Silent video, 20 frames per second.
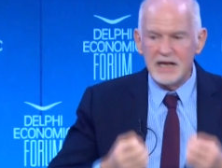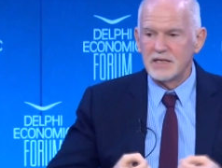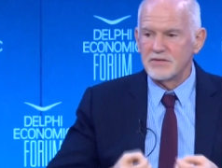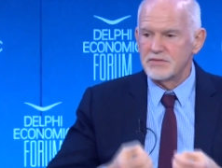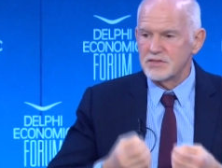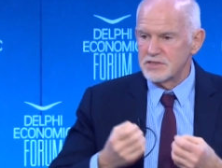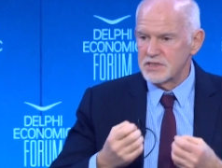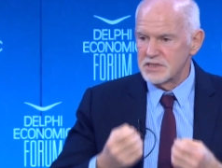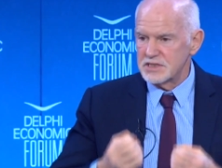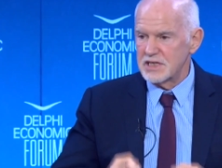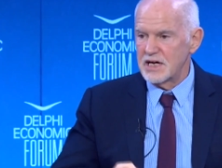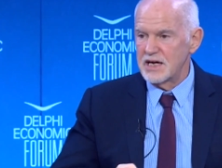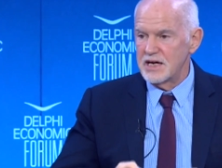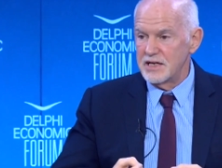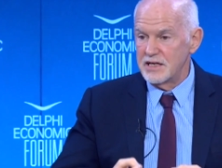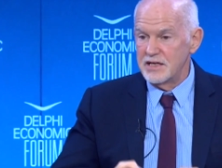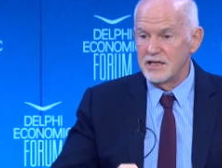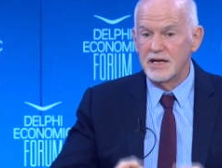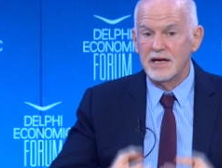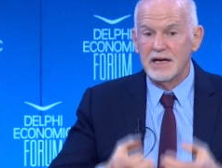of a
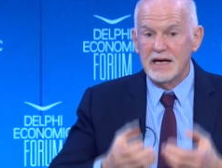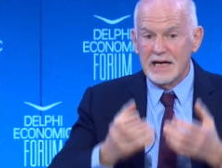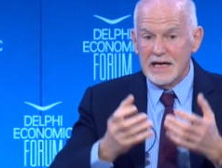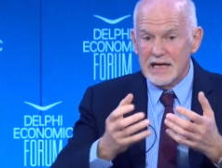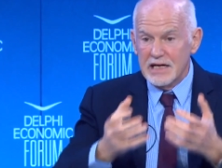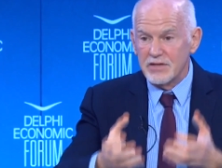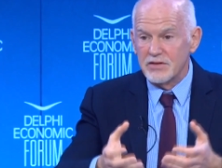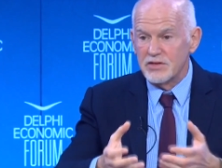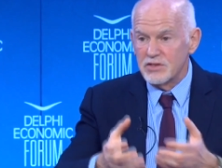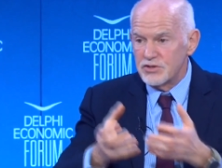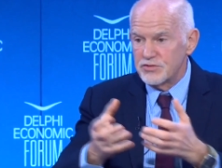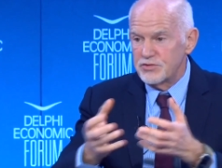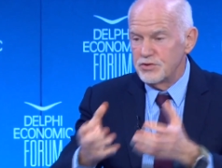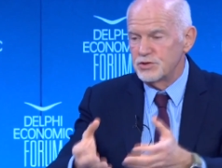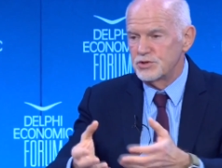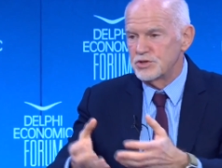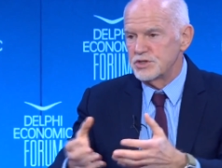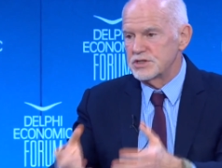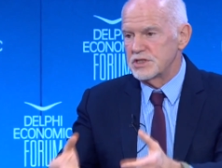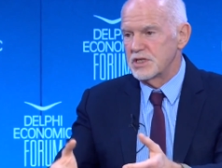society in this
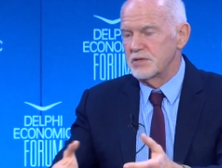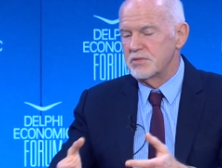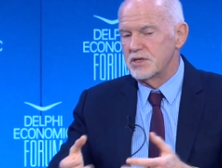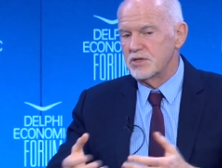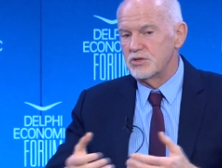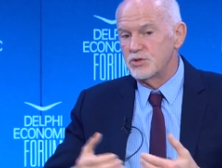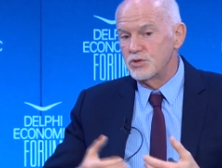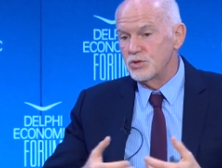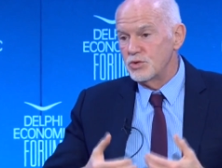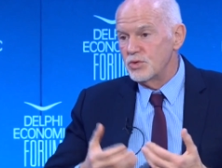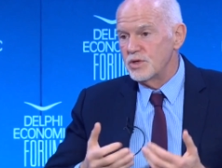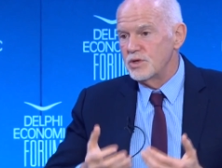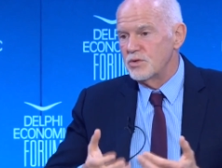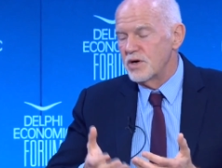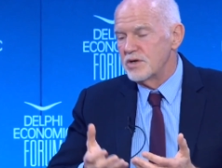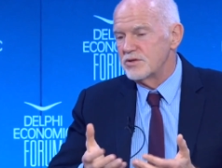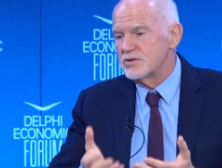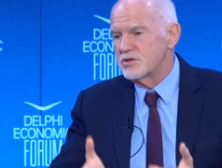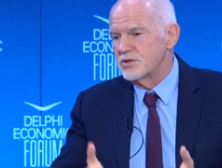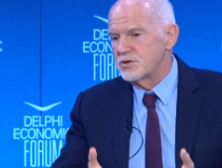future summit do we
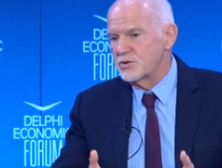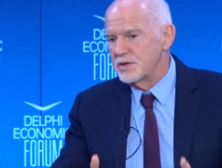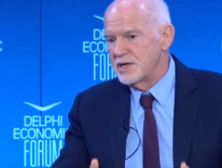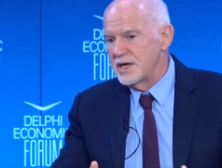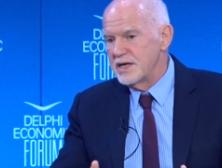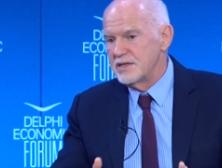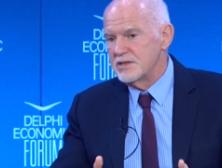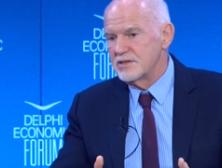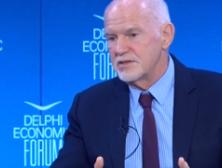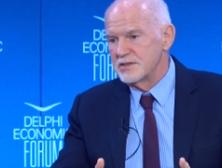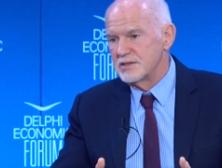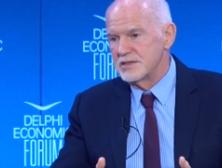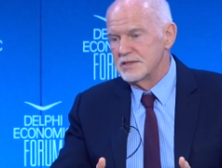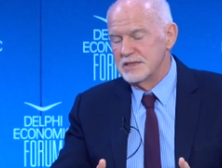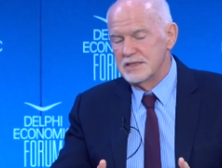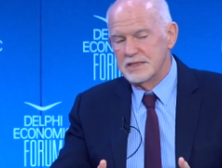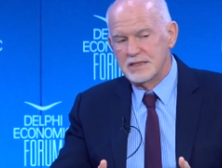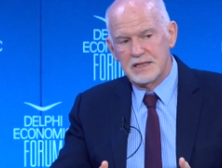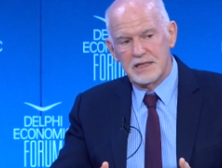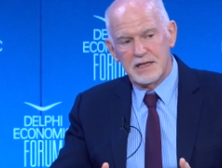want to create?
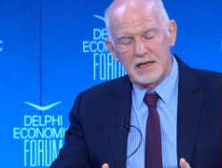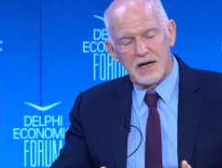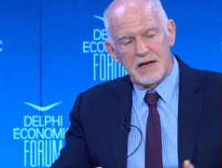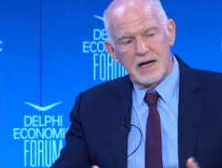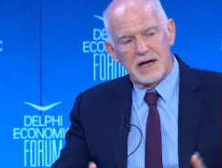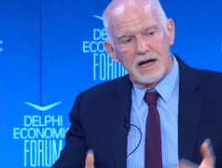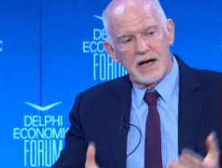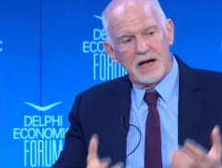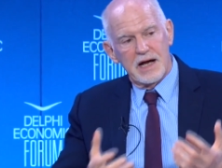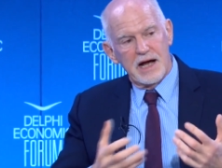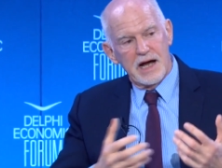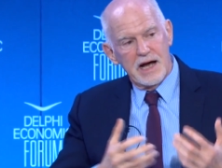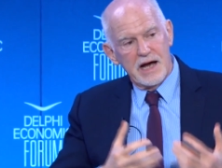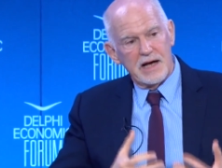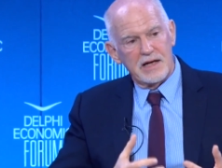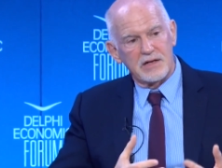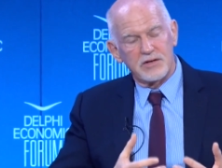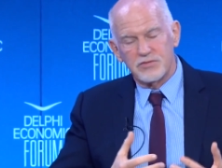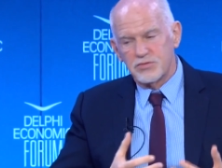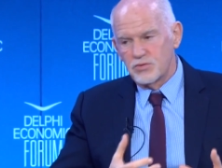
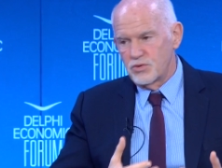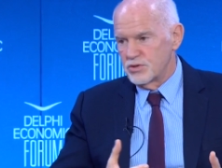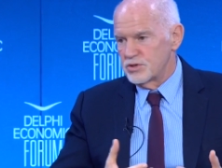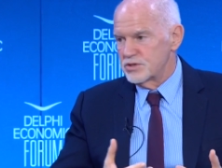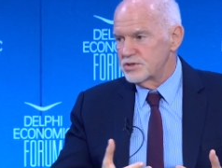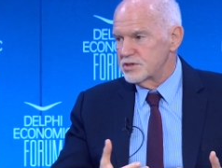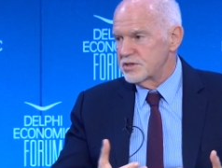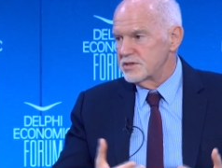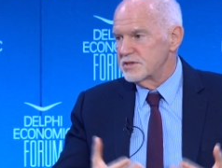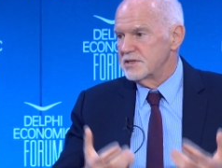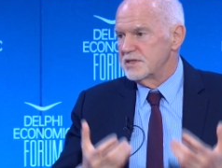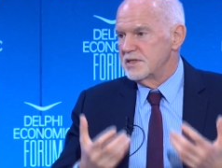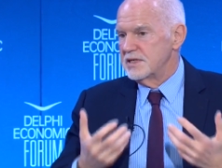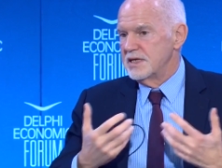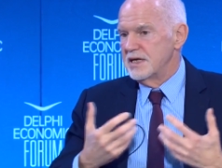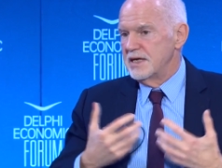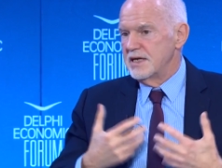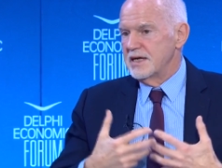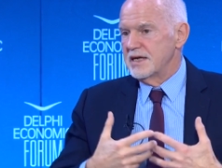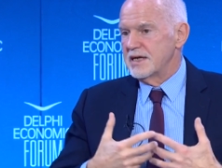And of course,
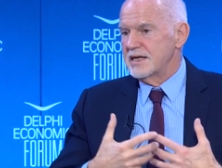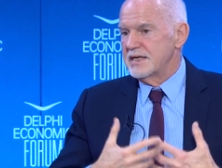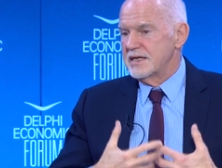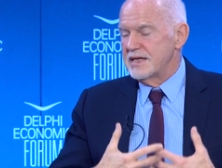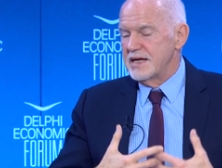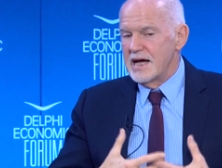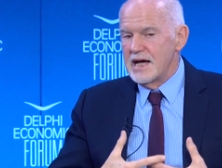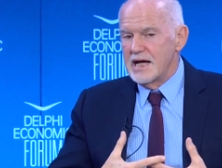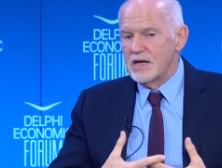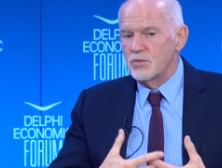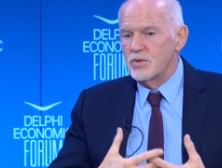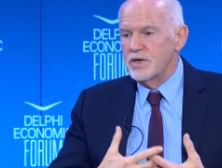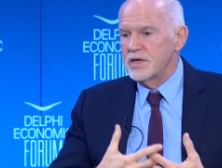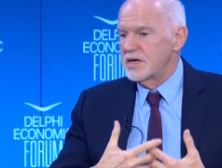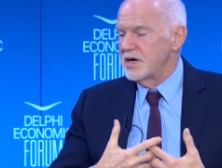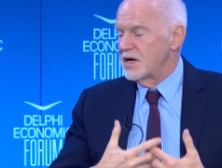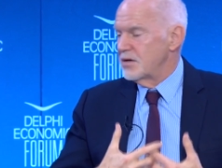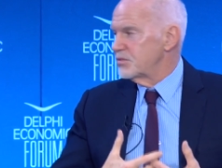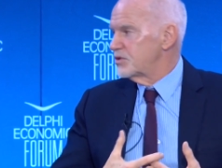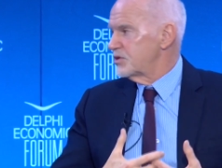can we
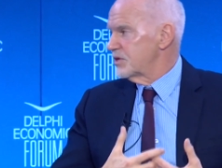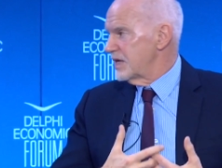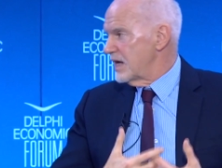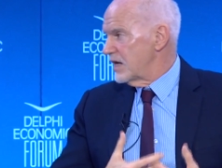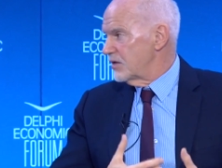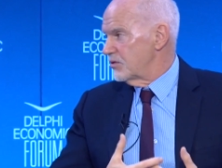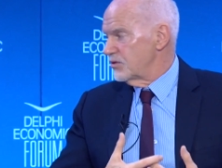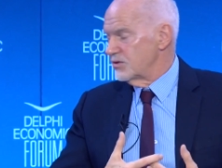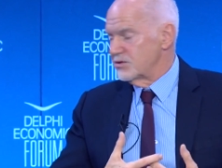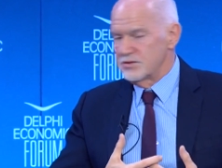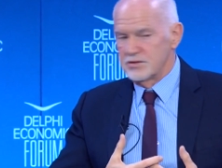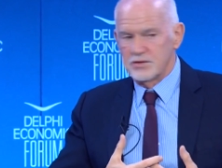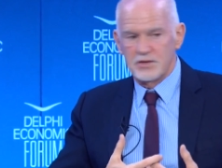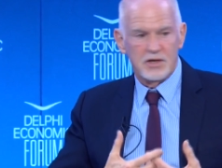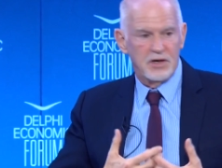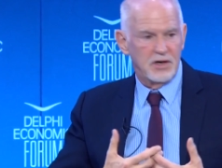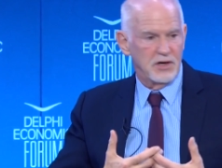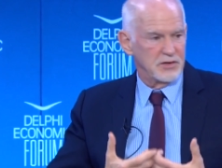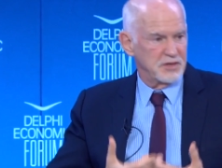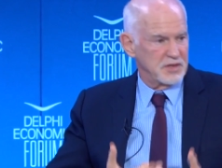come together
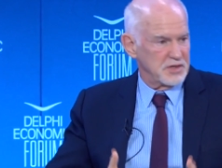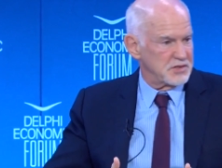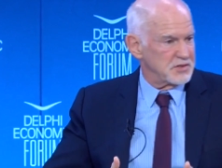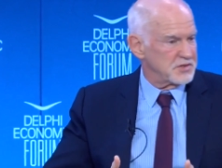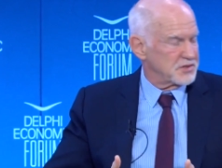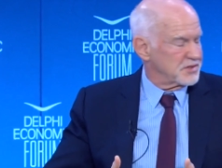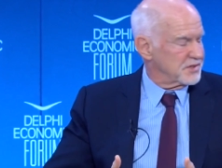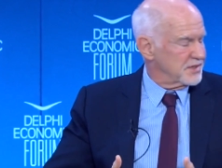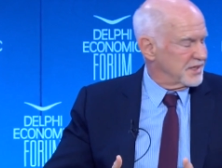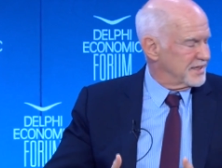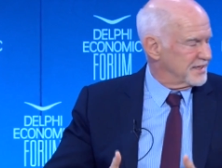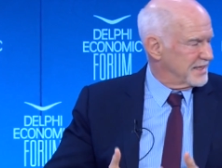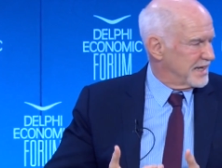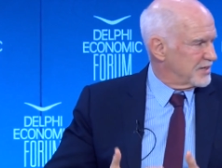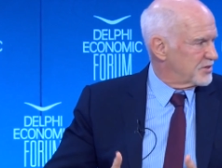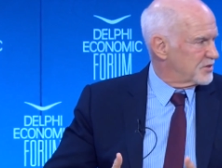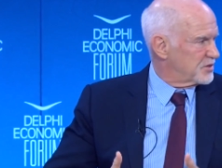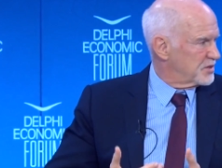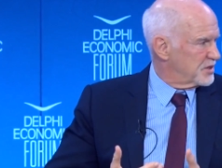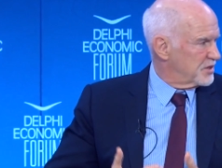on this? And
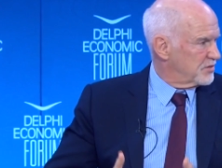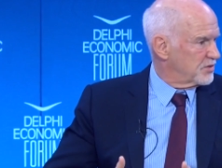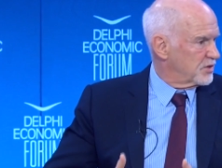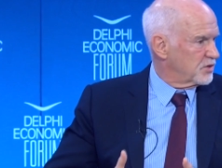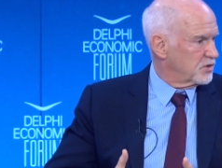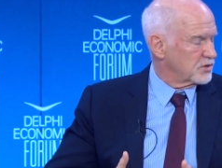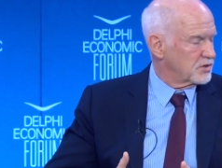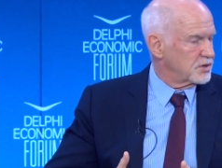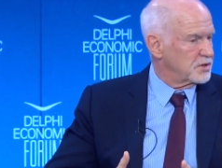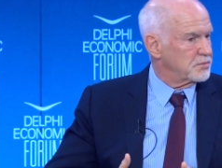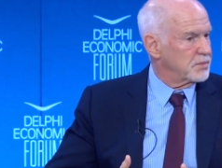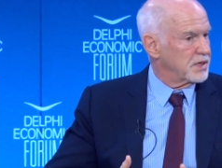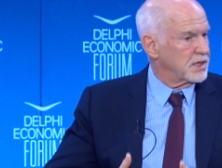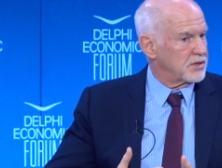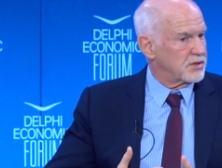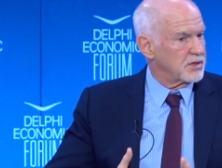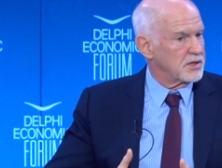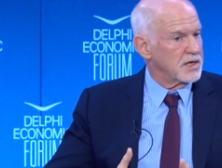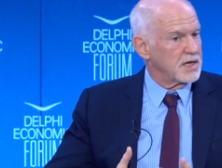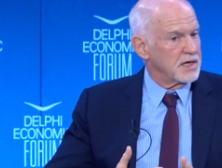that's the difficulty.
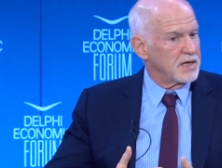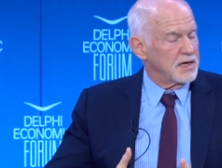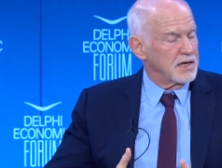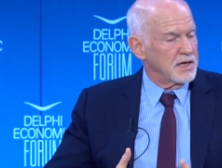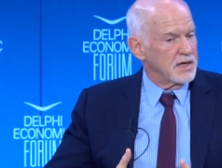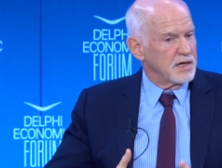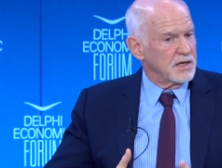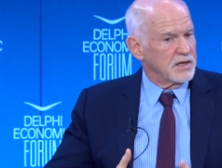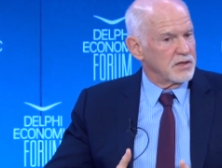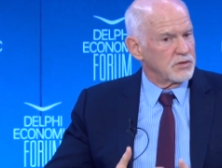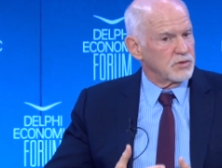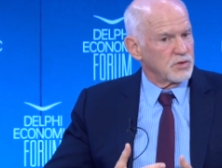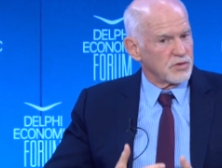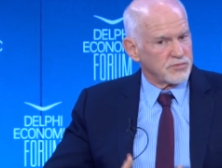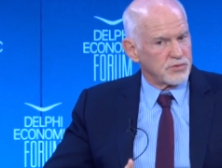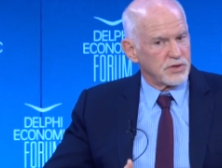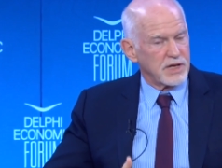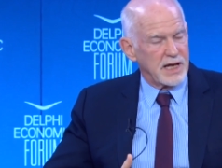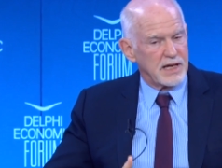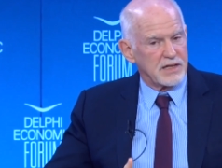But don't
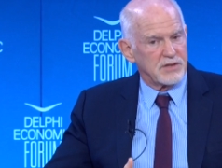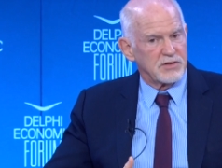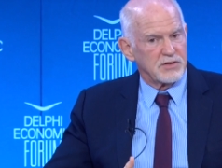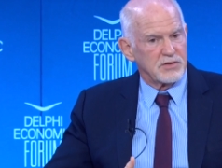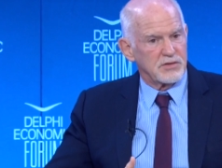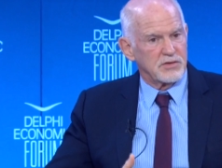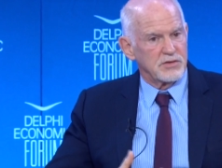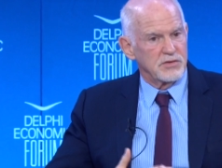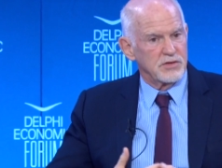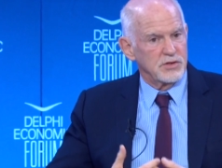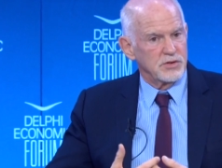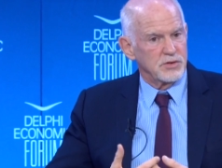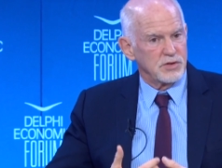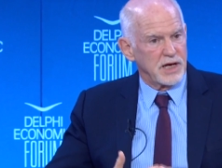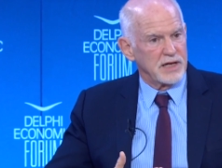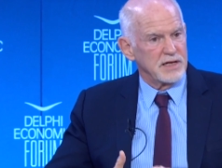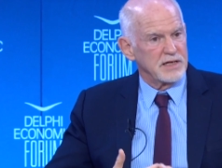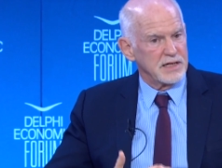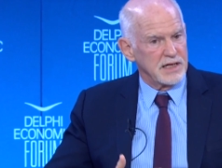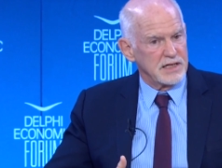forget, the
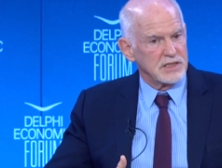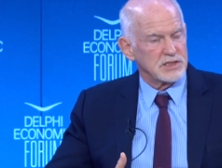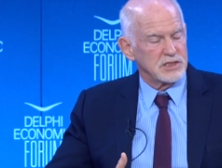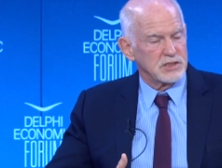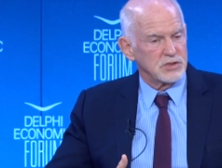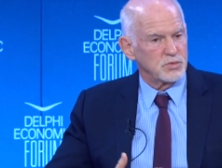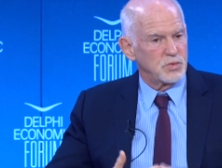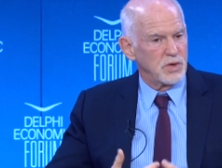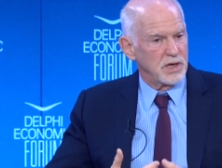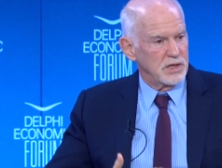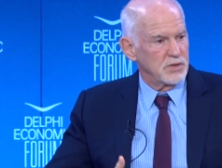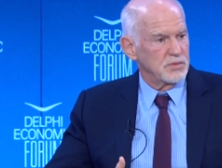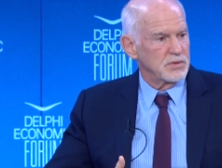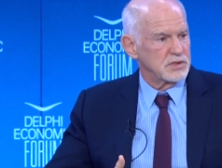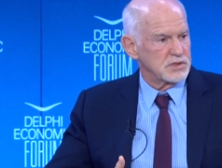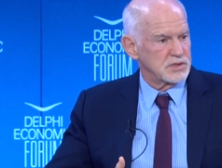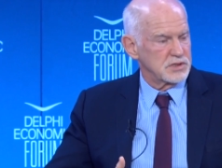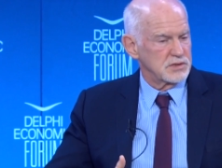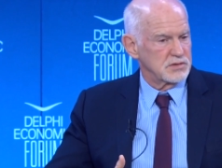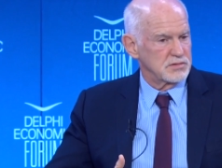United Nations, when it
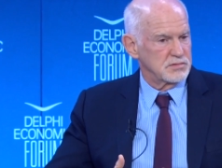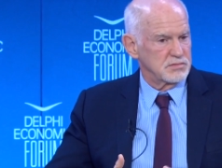was